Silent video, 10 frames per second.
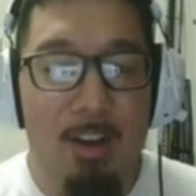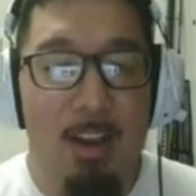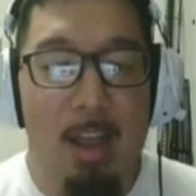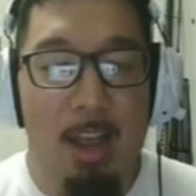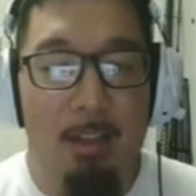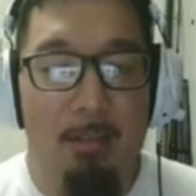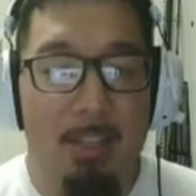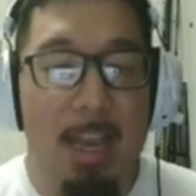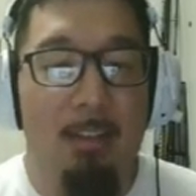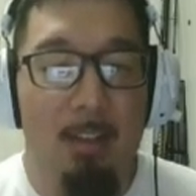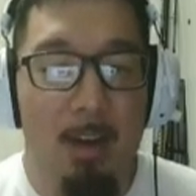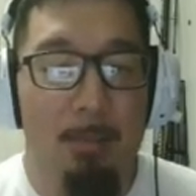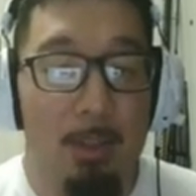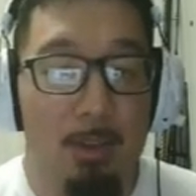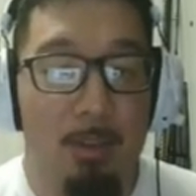and Zach
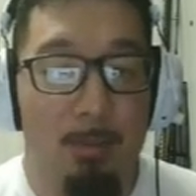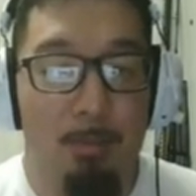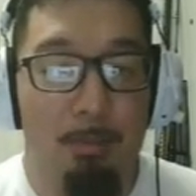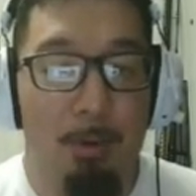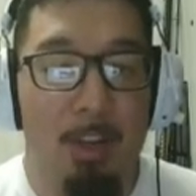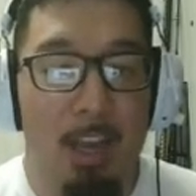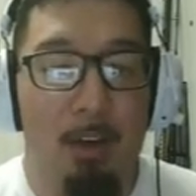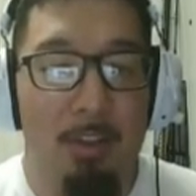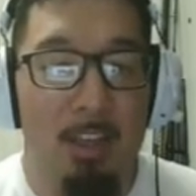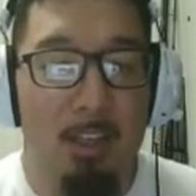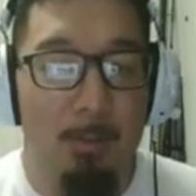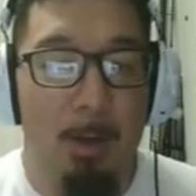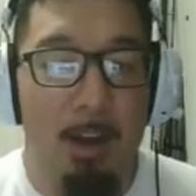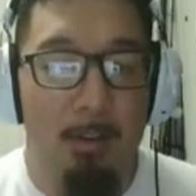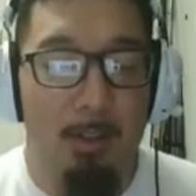Tom looks pretty healthy as well.